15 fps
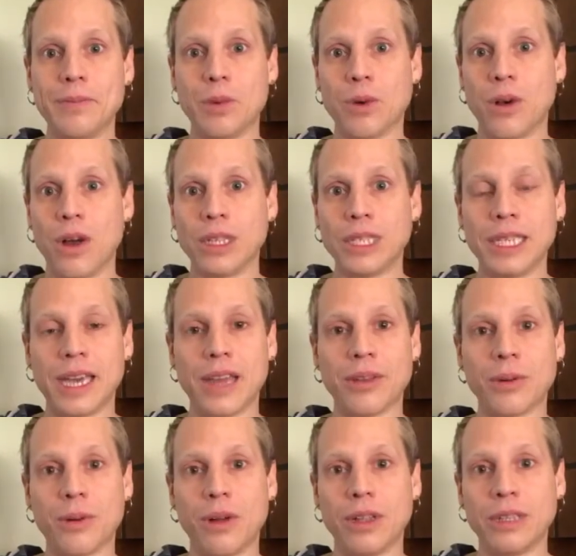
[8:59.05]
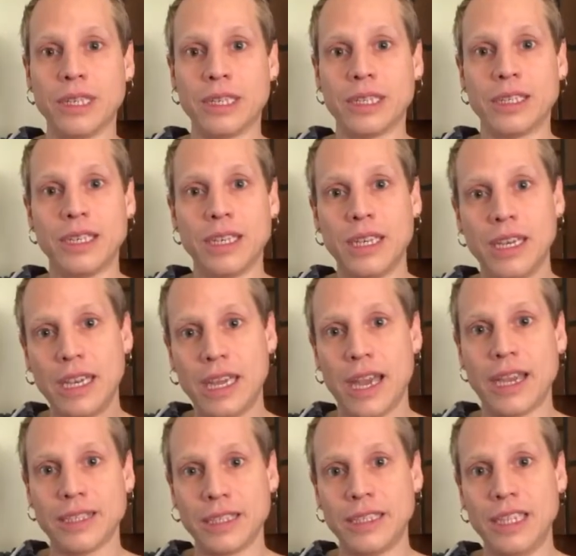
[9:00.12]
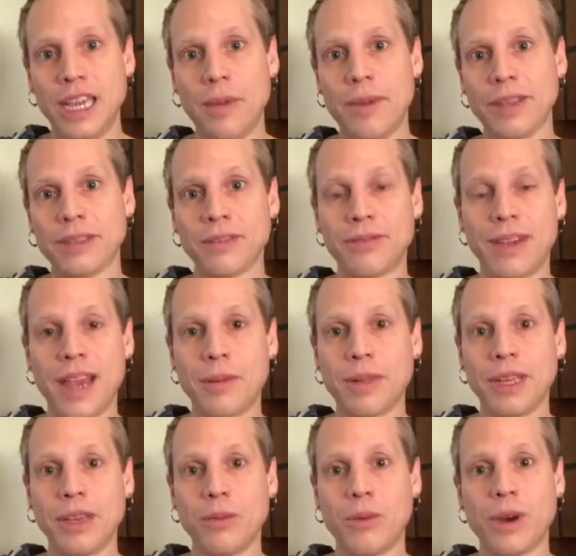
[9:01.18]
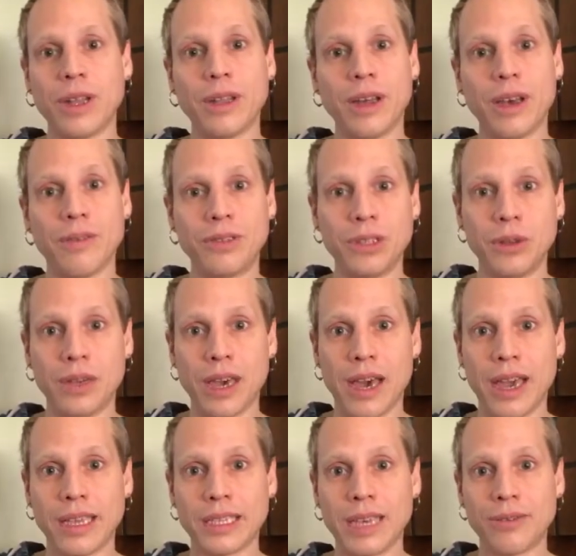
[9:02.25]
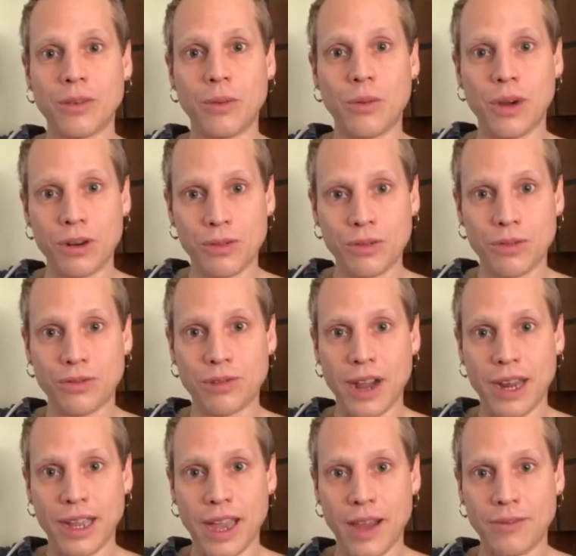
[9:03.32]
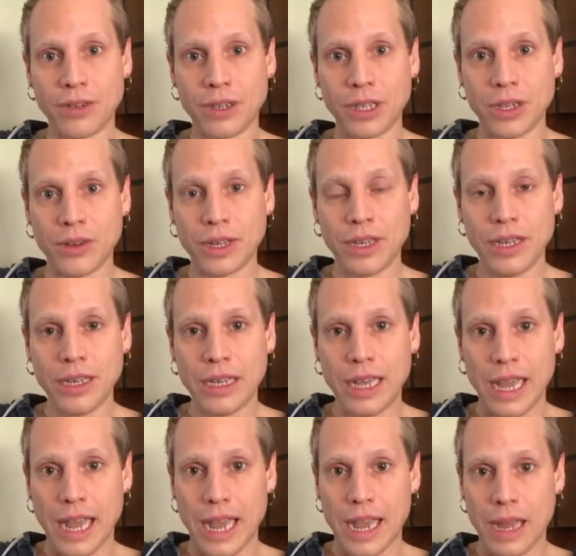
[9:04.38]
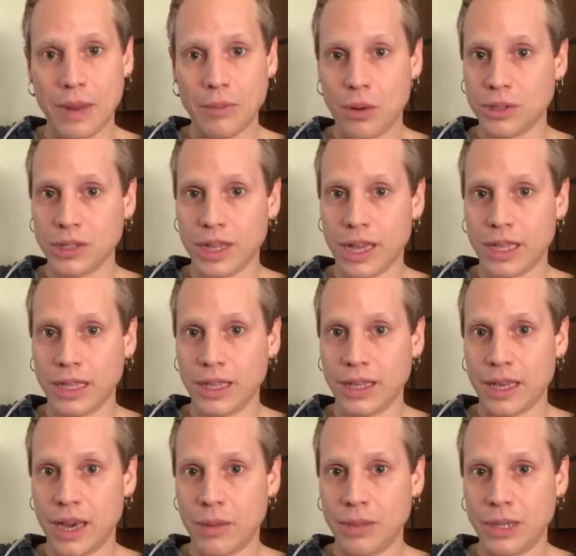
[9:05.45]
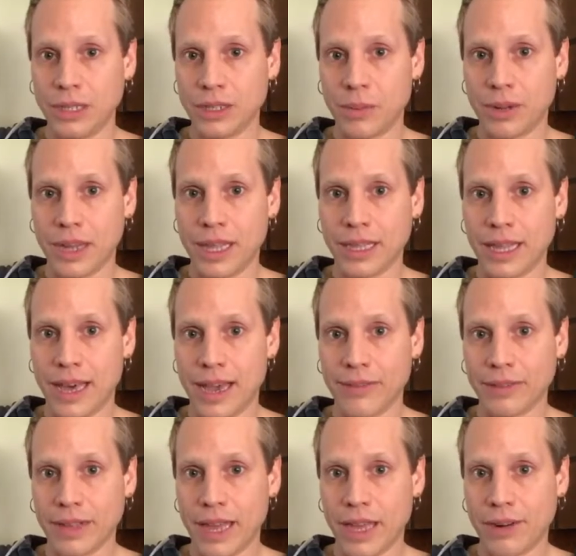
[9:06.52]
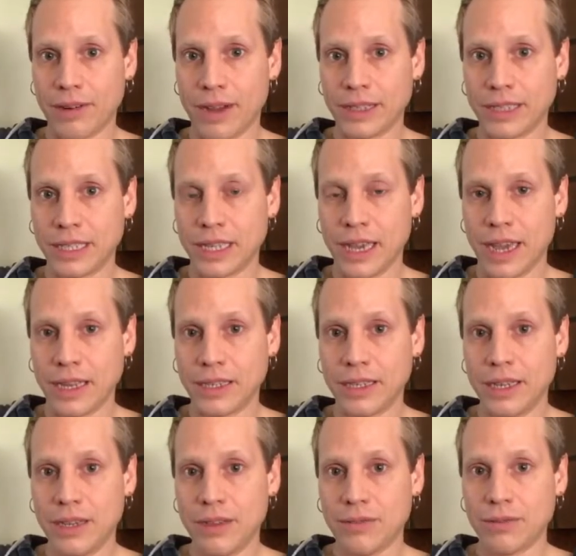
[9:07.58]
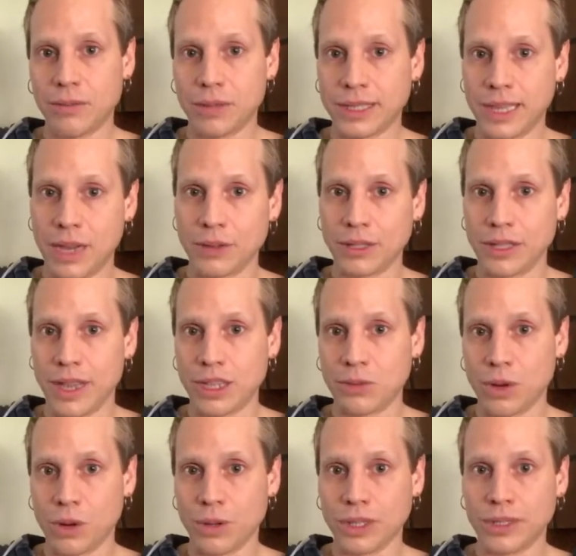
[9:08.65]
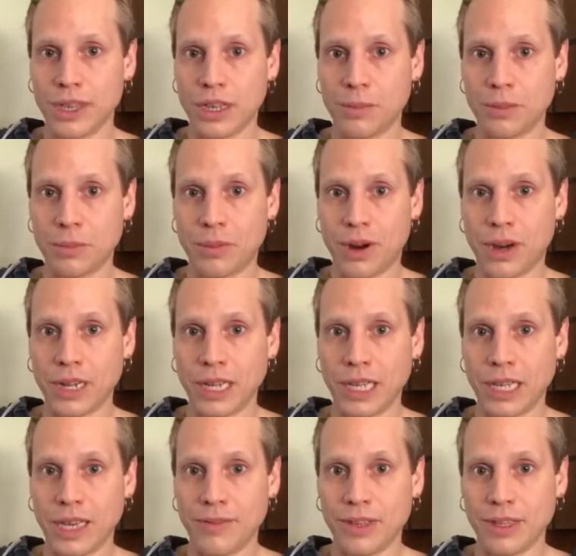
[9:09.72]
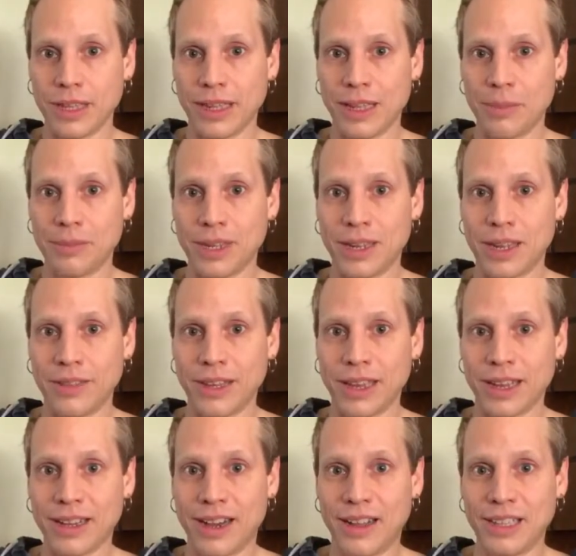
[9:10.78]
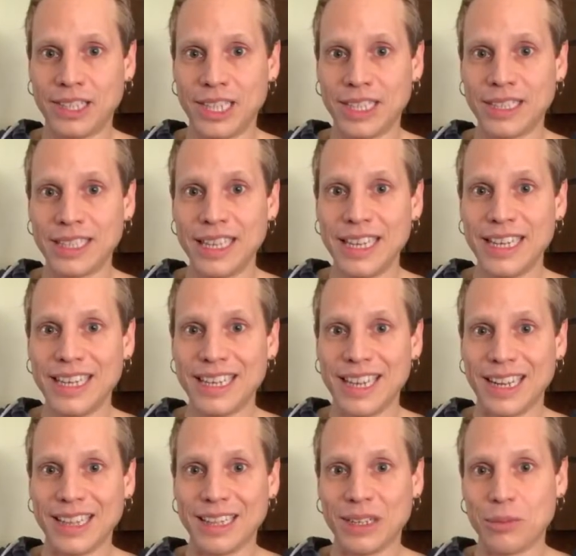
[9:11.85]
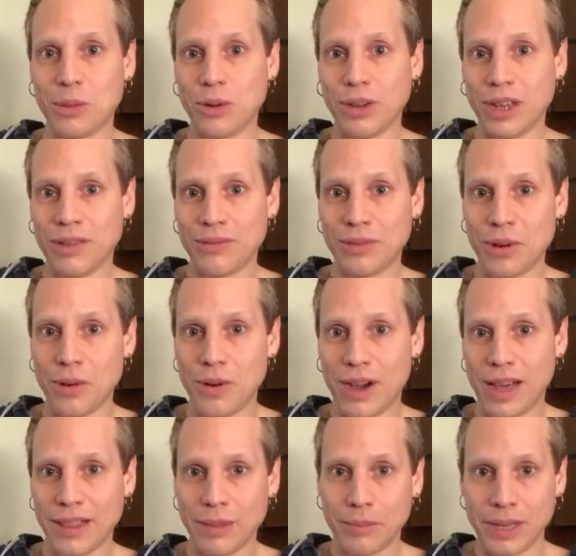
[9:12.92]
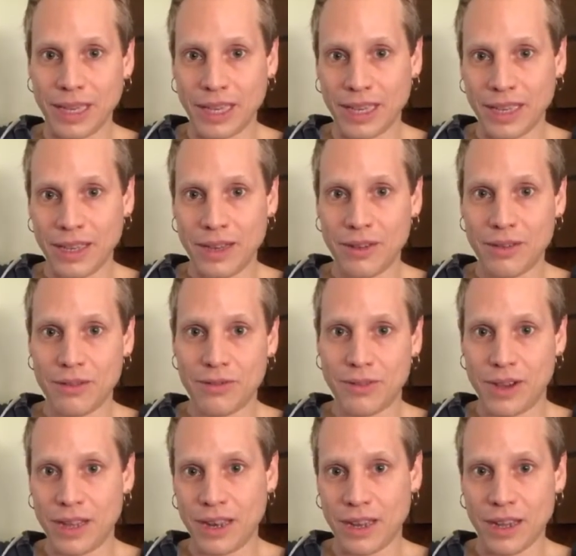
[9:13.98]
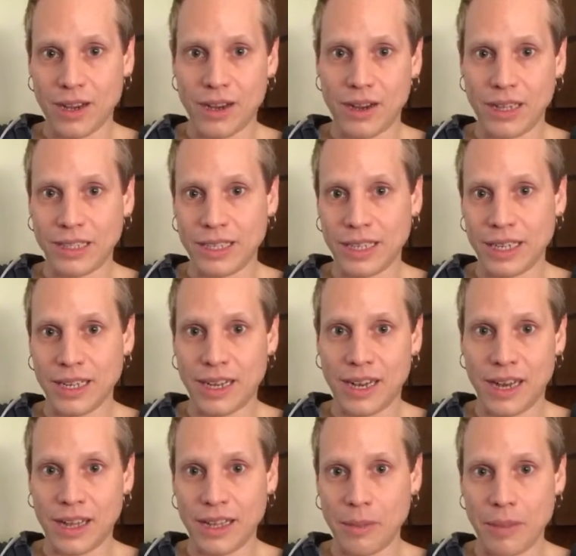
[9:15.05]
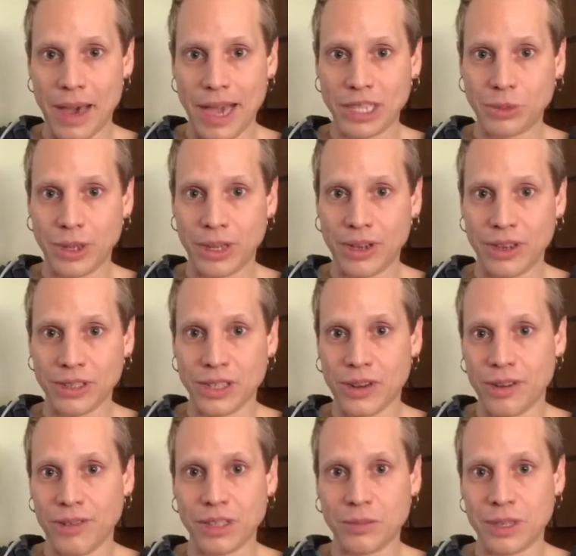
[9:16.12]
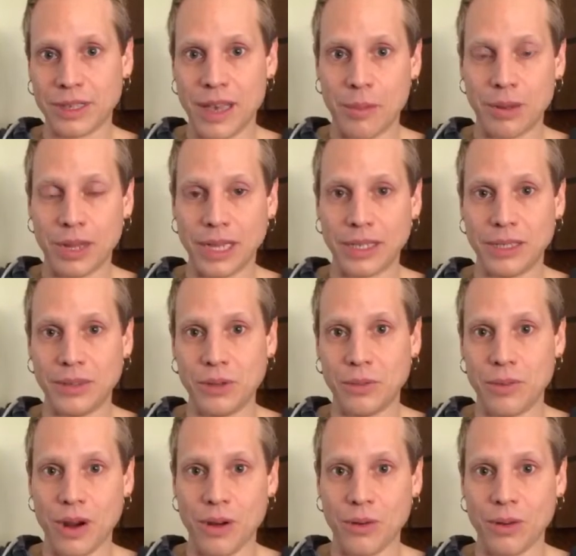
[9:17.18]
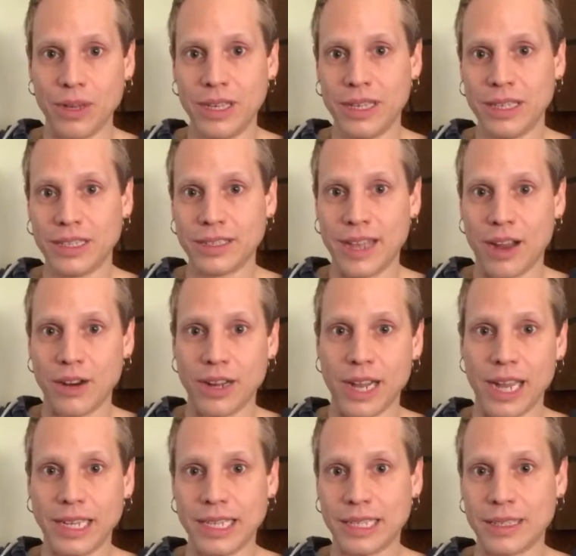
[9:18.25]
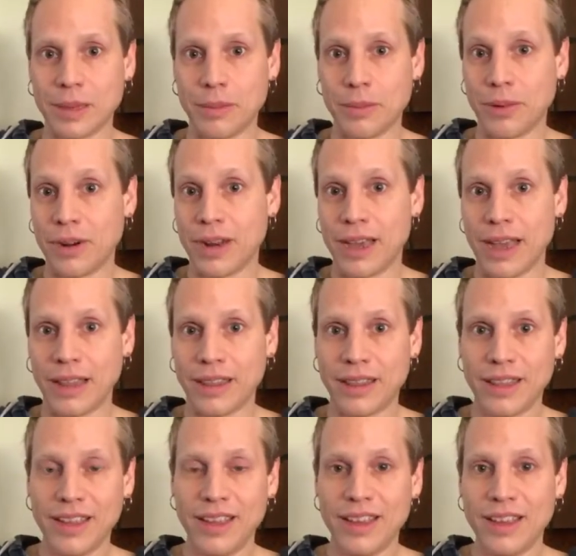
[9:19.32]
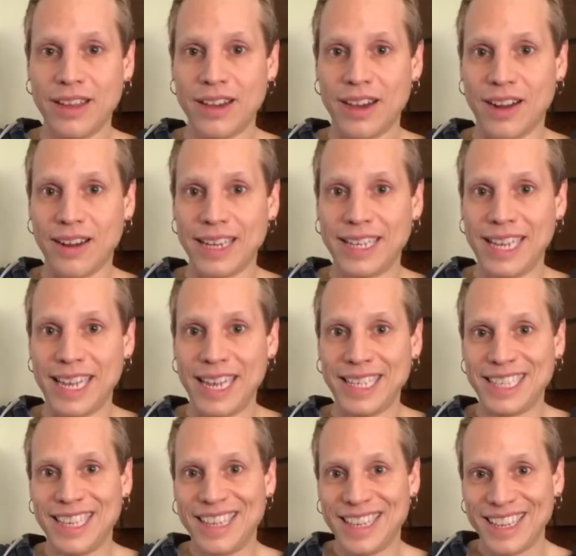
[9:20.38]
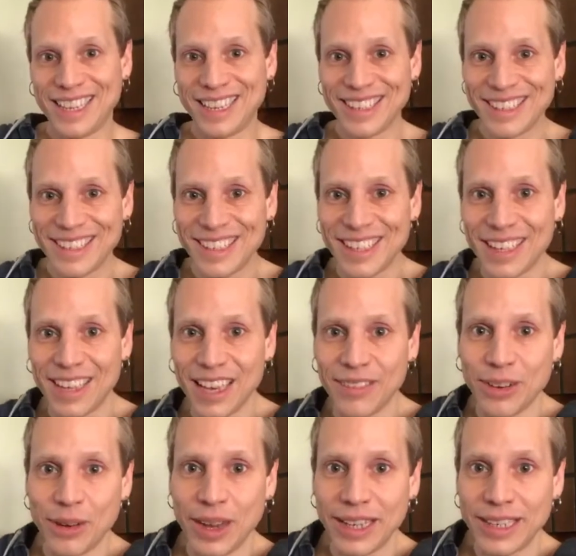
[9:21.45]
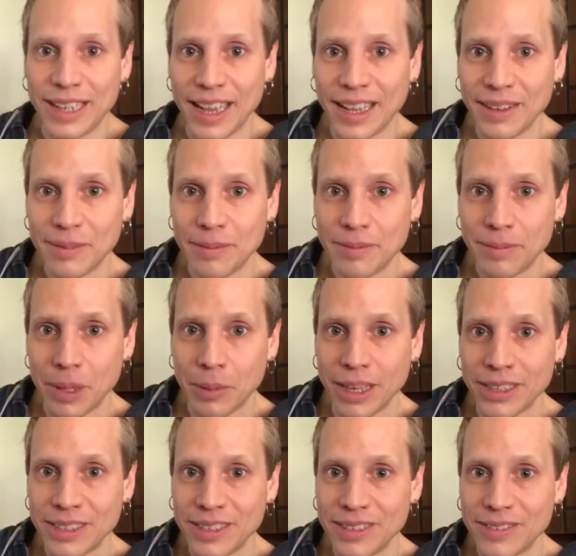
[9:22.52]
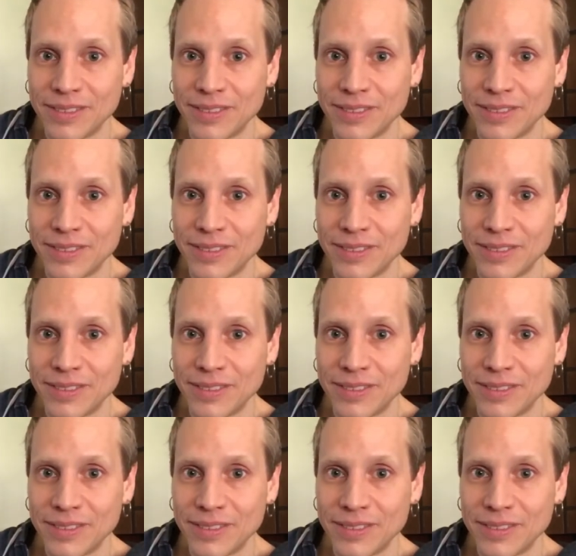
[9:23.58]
We're all together. We're all in this as a team, as a family. One love to you guys. Have a wonderful Friday afternoon. And most likely I'll be jumping on live later on tonight from the soundstage where we're setting up the party to give you a little update on the oncologist and a little more info on the big, fun, haunted holiday bash we call Scary Christmas happening tomorrow, Saturday, December 9th. All right, kiddies, have a great day. Be blessed.